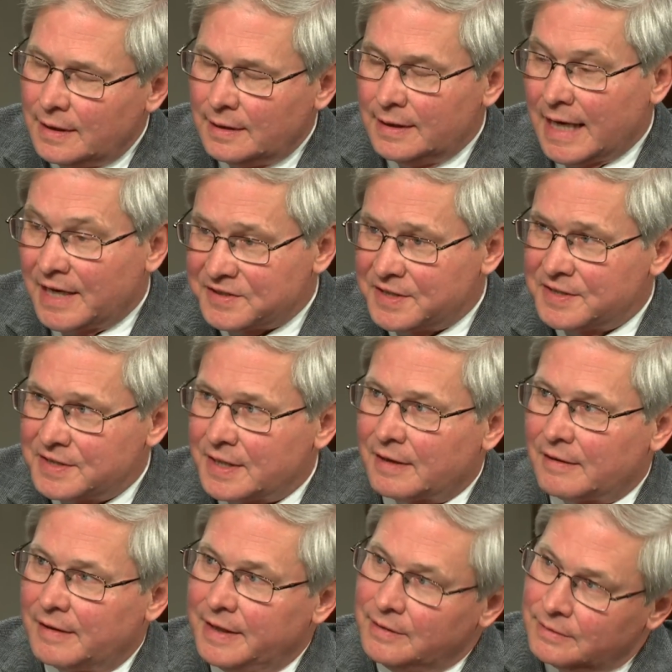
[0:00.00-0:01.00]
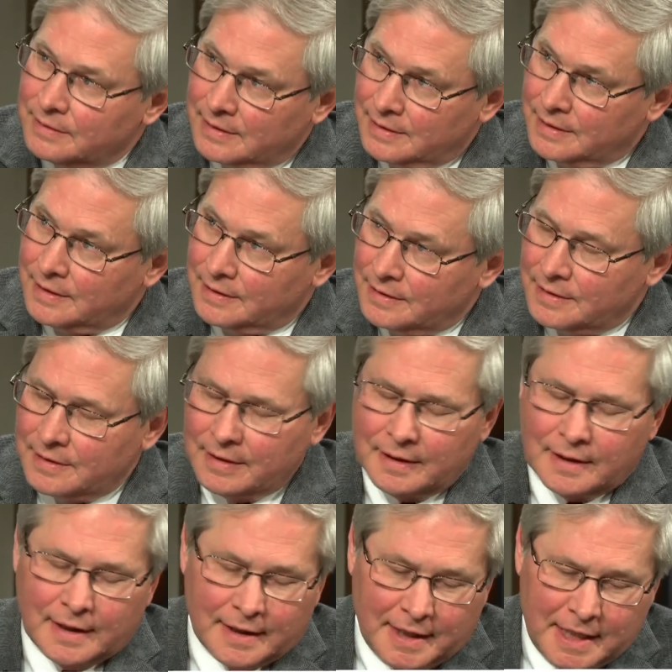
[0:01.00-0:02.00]
necessary and,
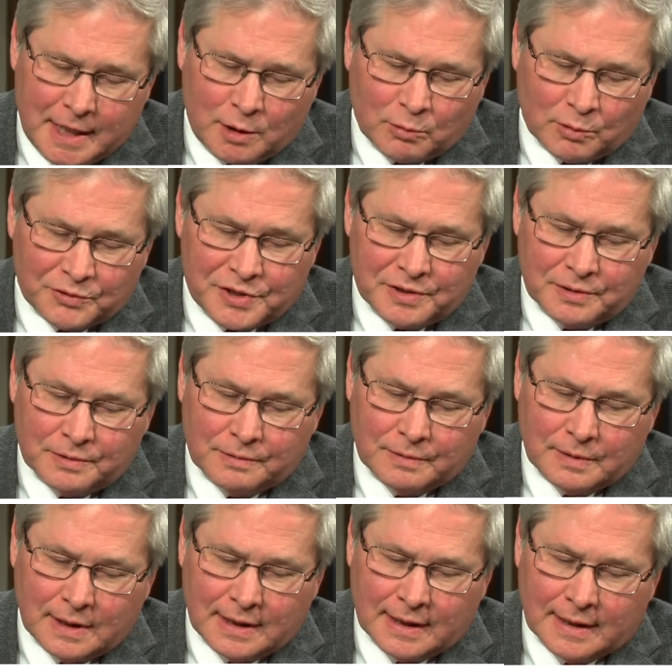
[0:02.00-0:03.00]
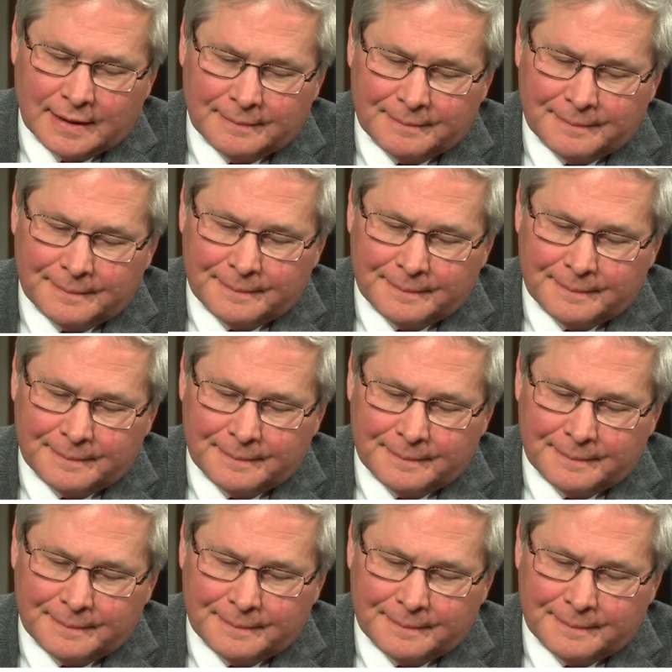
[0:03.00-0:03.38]
and equal to uh,